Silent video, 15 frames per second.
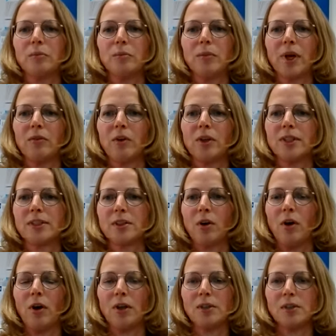But what is
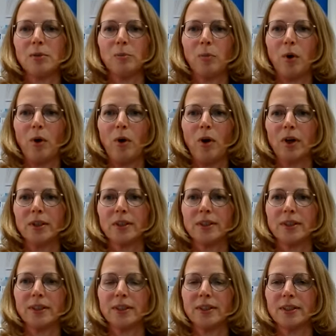also
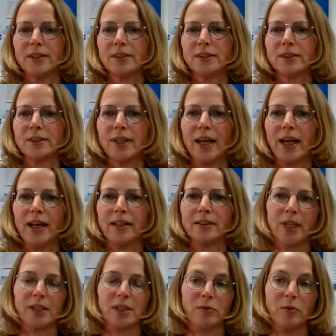important is
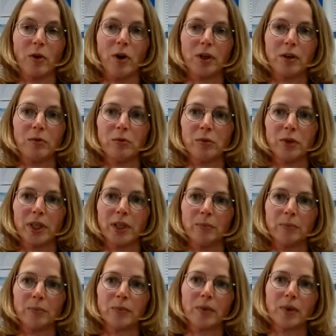that it's water-free.